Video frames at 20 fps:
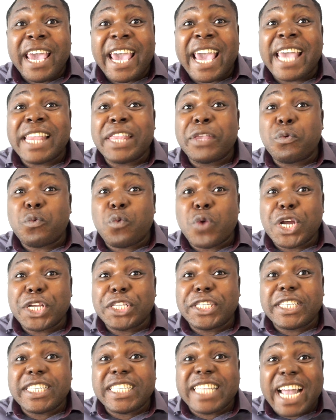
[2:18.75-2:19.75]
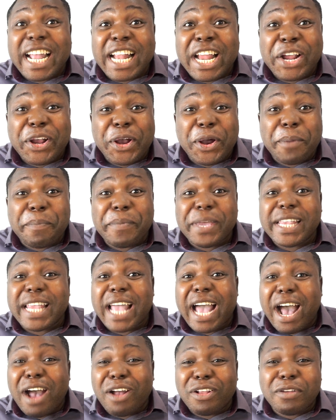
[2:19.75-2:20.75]
and the words that are coming
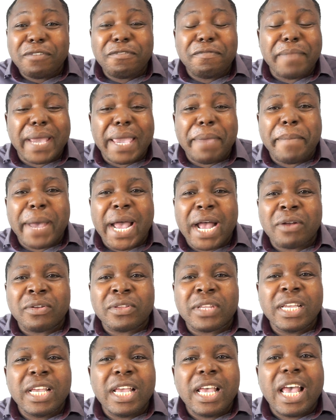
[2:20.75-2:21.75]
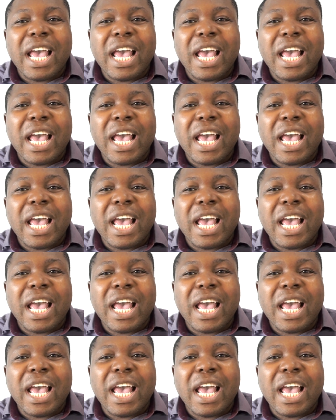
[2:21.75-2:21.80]
out of my mouth.